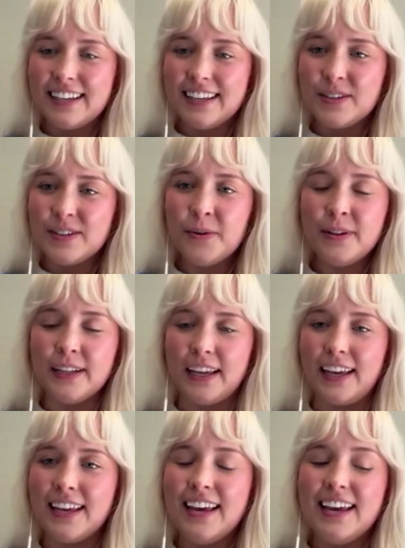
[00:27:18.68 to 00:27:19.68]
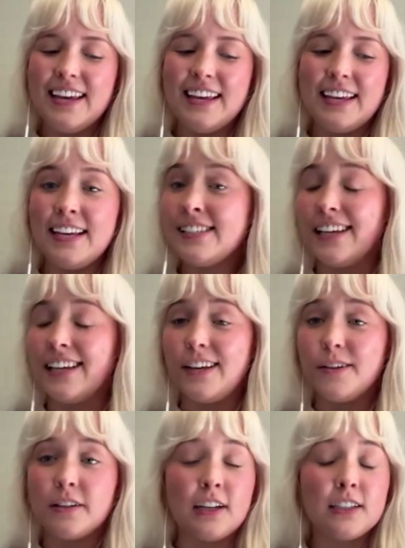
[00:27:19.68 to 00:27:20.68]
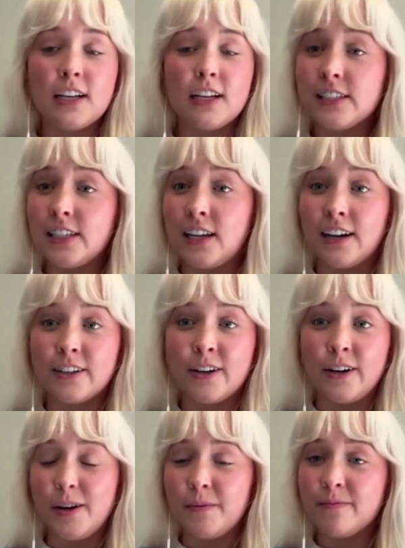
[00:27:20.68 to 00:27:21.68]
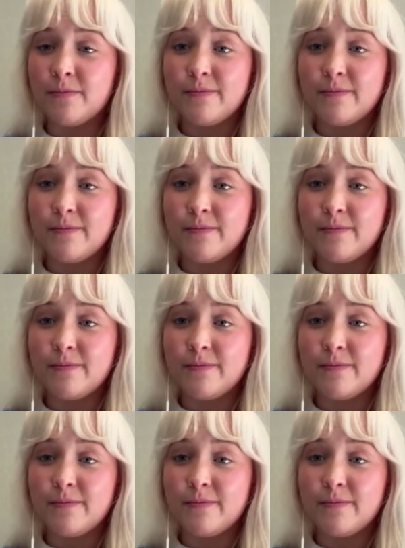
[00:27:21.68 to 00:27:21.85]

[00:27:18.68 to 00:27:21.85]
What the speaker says: Totally. Easy. claireleslie.com.